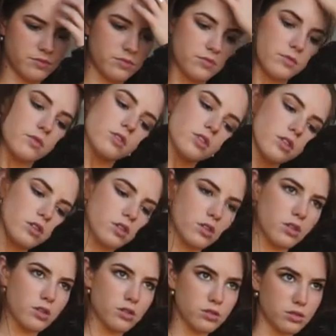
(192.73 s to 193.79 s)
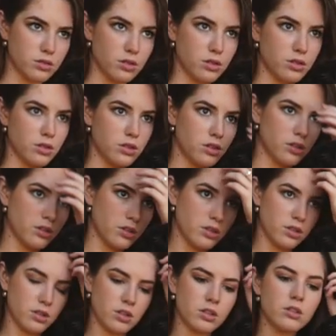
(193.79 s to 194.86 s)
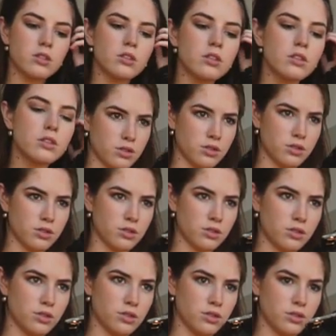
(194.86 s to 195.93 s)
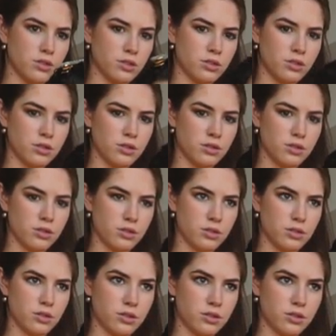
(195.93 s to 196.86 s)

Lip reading: The person shown says nothing.